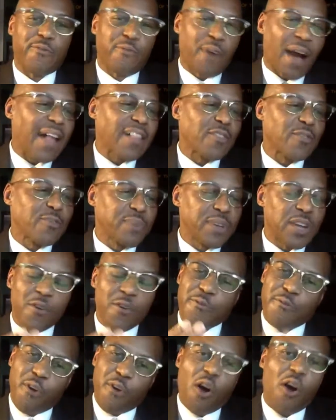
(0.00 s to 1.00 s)
follow me
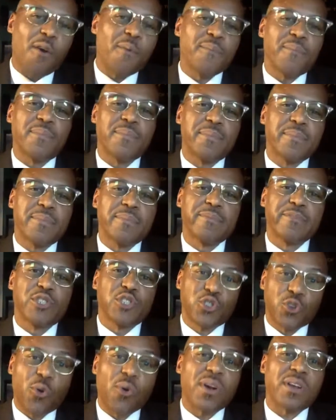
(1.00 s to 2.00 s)
or fall
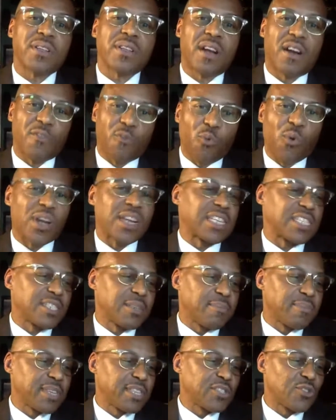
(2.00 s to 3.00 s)
short of what it
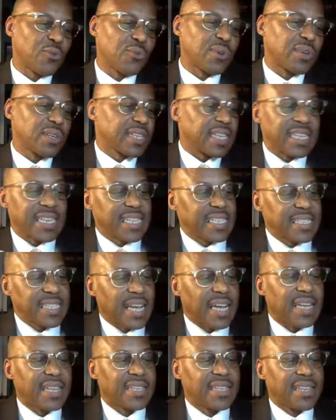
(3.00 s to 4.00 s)
should be doing, getting
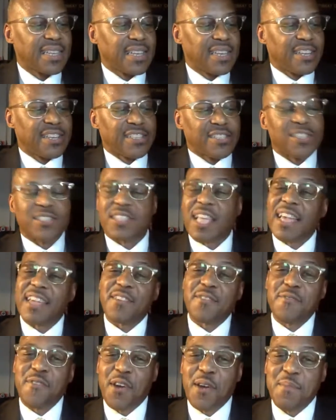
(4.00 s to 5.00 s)
done. So
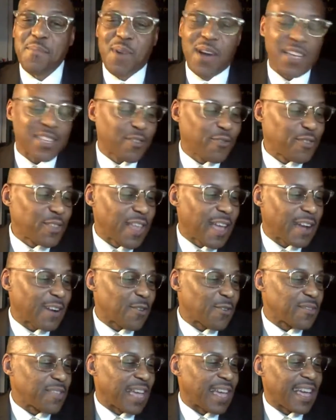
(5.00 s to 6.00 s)
thank you very much for that
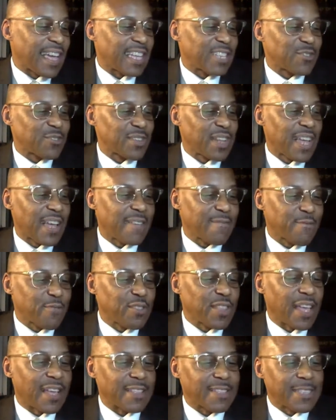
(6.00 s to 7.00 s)
answering that,
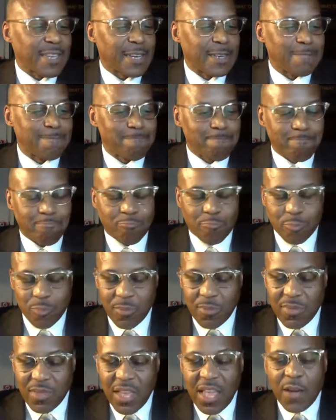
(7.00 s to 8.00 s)
for that,
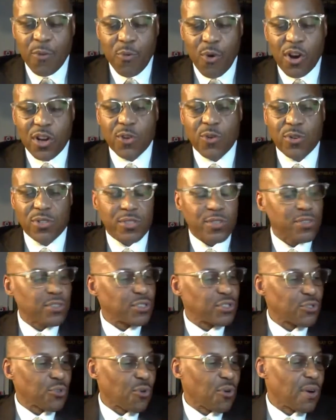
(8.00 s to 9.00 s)
that word going through the
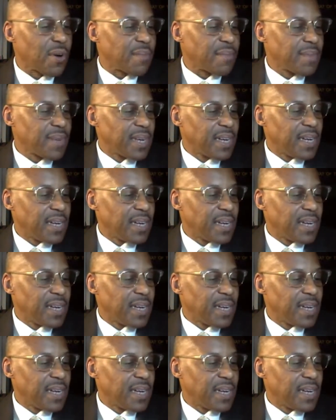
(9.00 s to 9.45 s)
storm.